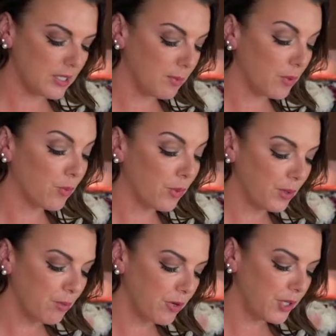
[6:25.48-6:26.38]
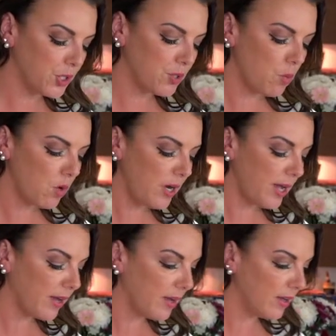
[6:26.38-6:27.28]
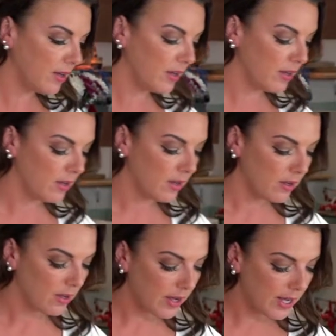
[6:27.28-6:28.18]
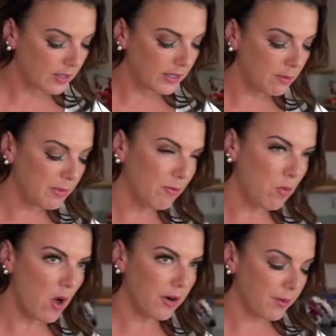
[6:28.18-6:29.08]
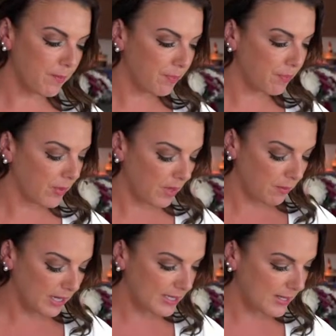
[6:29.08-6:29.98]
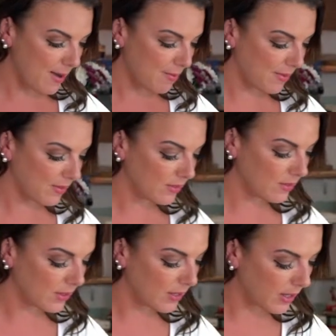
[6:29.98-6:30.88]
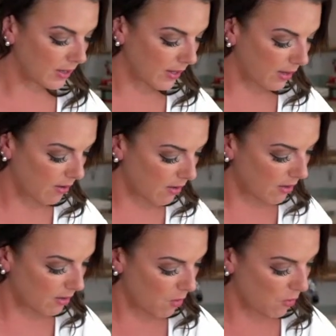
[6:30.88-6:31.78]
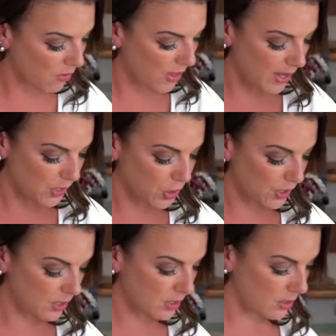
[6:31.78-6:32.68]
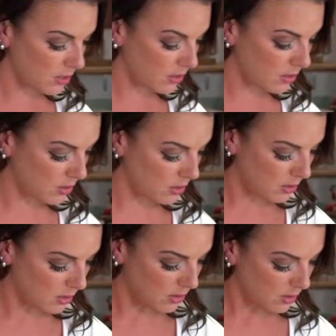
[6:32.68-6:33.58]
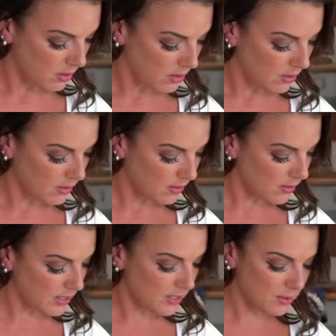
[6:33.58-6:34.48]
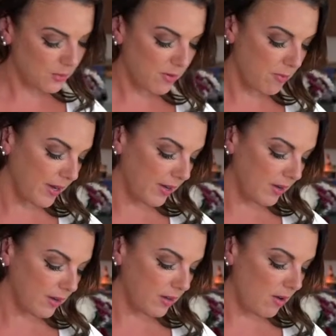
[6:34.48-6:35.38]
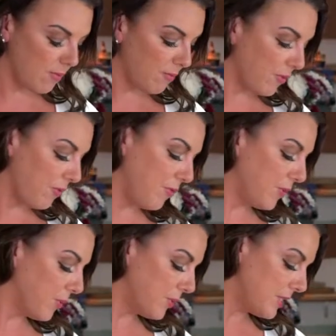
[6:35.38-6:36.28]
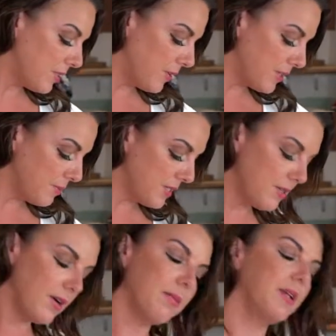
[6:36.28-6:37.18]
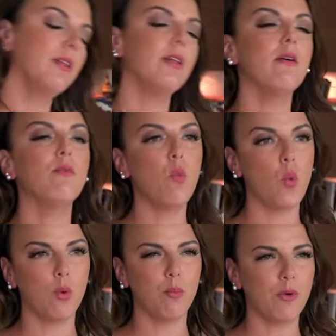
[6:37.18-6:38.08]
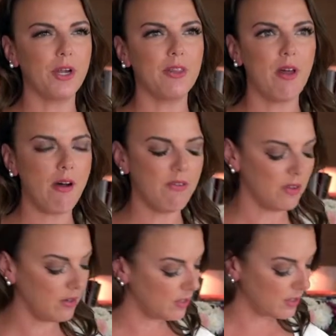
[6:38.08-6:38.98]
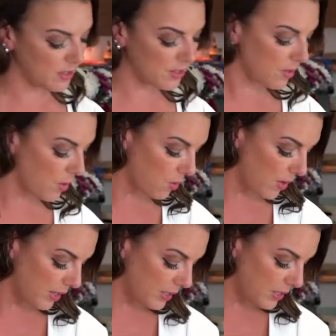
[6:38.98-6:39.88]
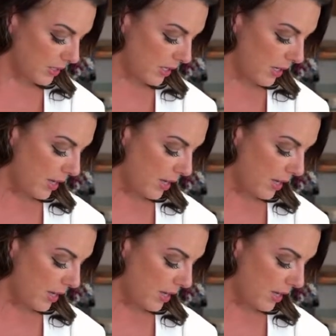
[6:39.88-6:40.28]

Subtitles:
It's going to be really pretty. Just one egg and a little bit of water and mix it up. And get that all over the edges. This is one of my comfort foods. Christmas time, I love warm brie in the oven. It's so nice.